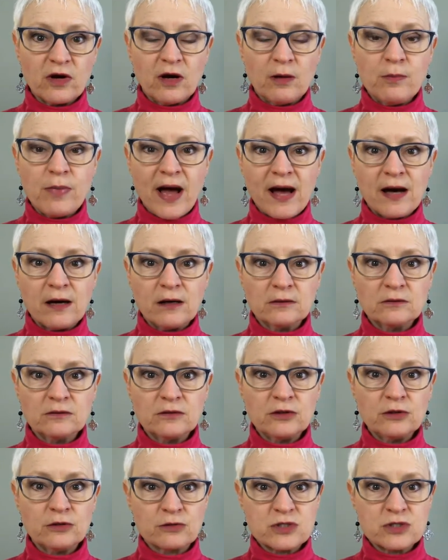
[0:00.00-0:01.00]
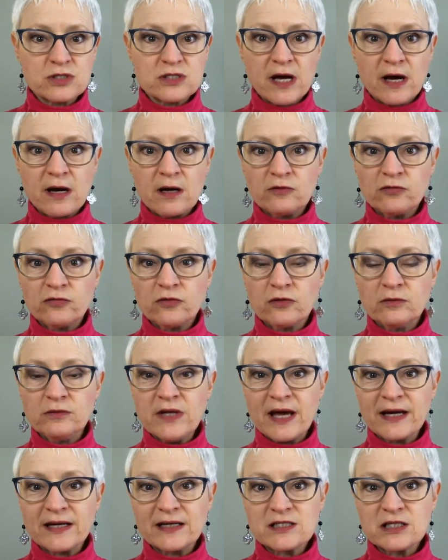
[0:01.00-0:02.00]
about yourself, or
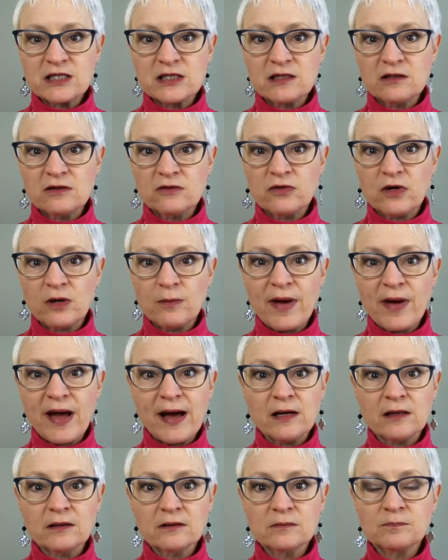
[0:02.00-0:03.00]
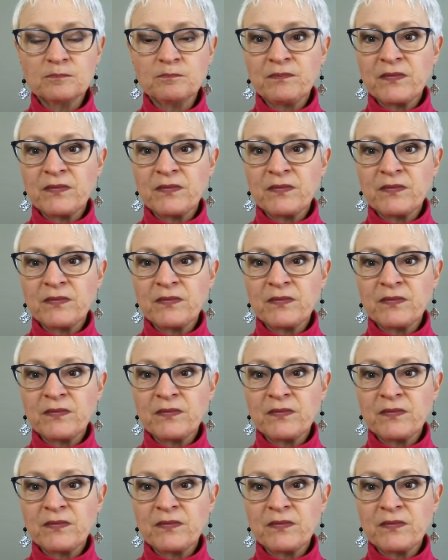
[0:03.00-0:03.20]
negative about